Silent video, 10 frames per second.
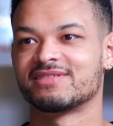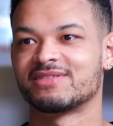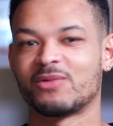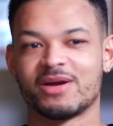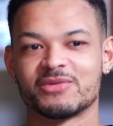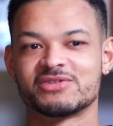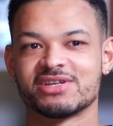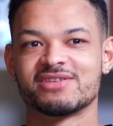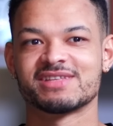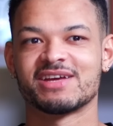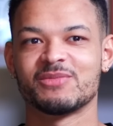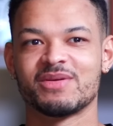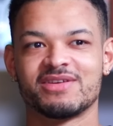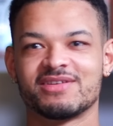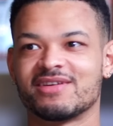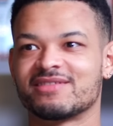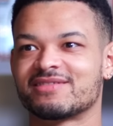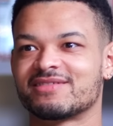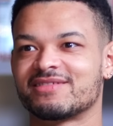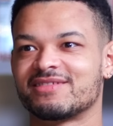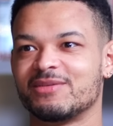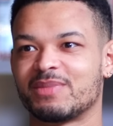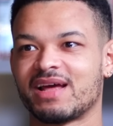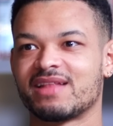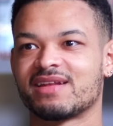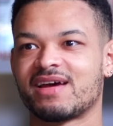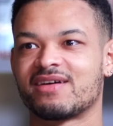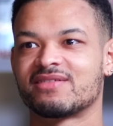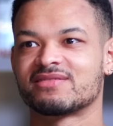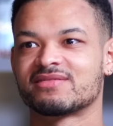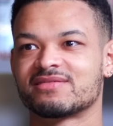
the yeah. whiteboard shows that. You you know, you planned it out.